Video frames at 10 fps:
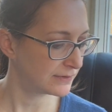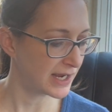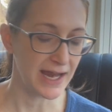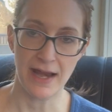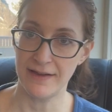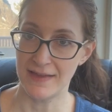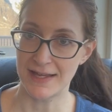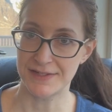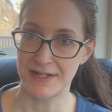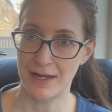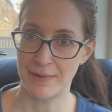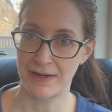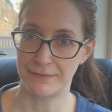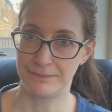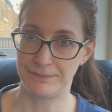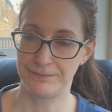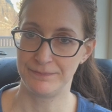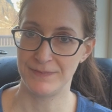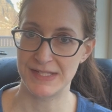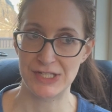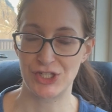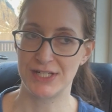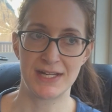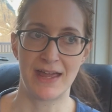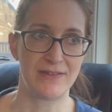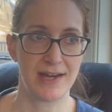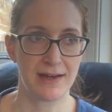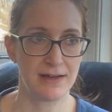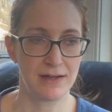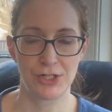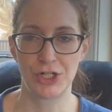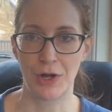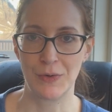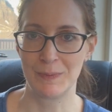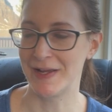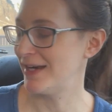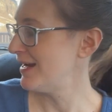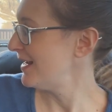I had it last time and I just didn't have it handy to show, but